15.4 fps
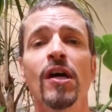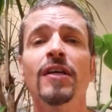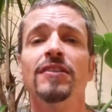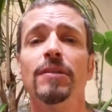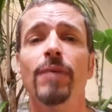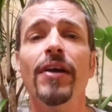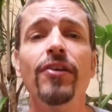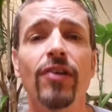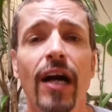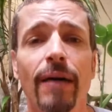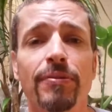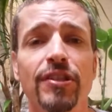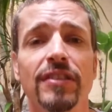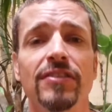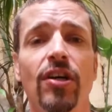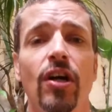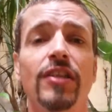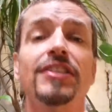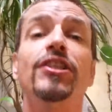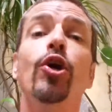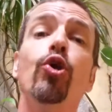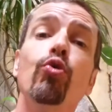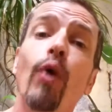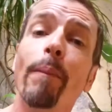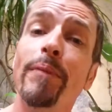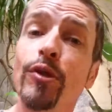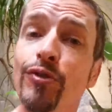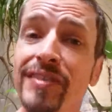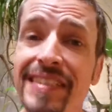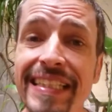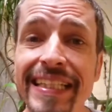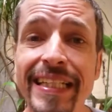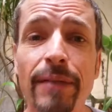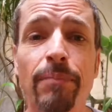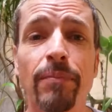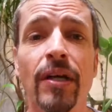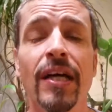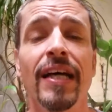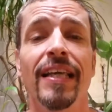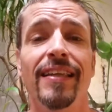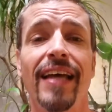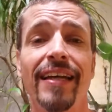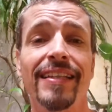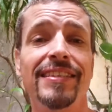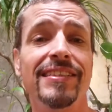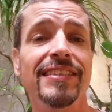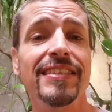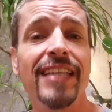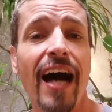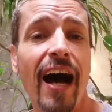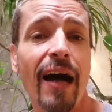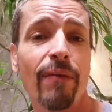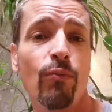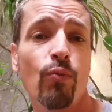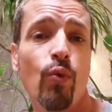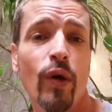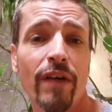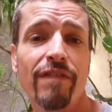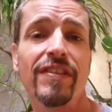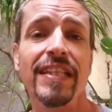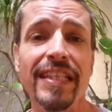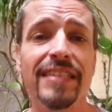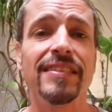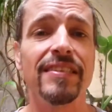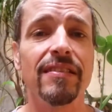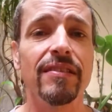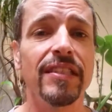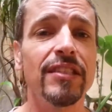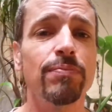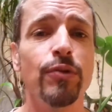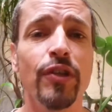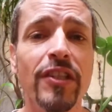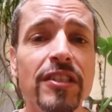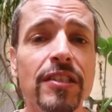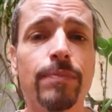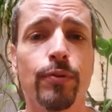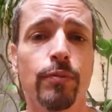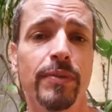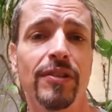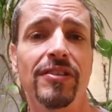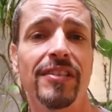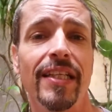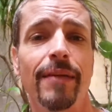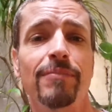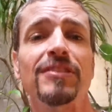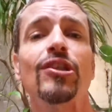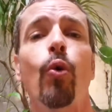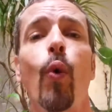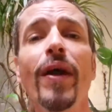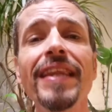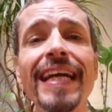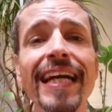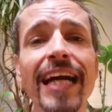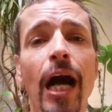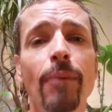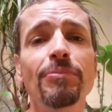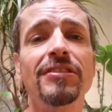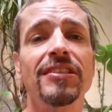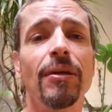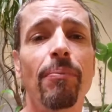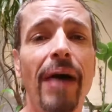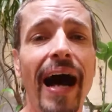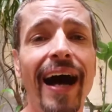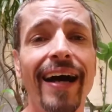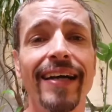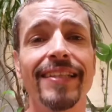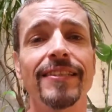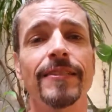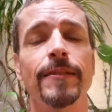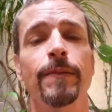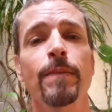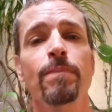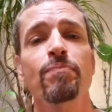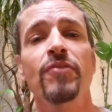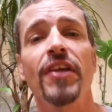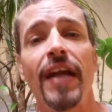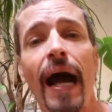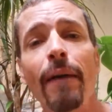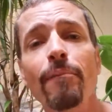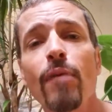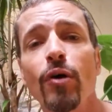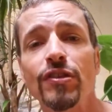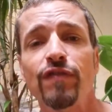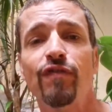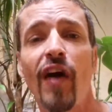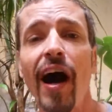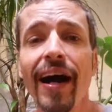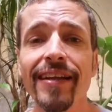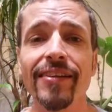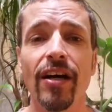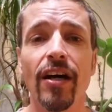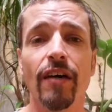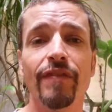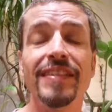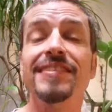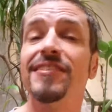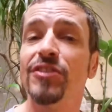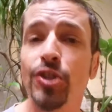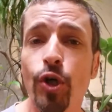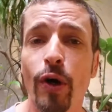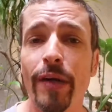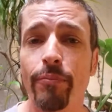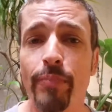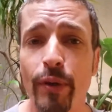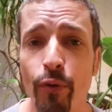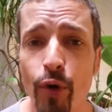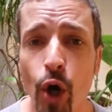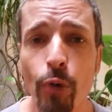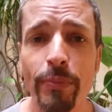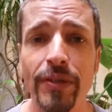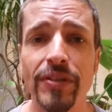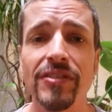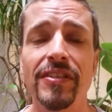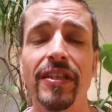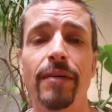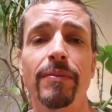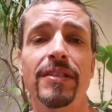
Some other options are to go to a museum that is not one of these municipal museums. The one that comes to mind that I'm most fond of is the Joan Miro Museum.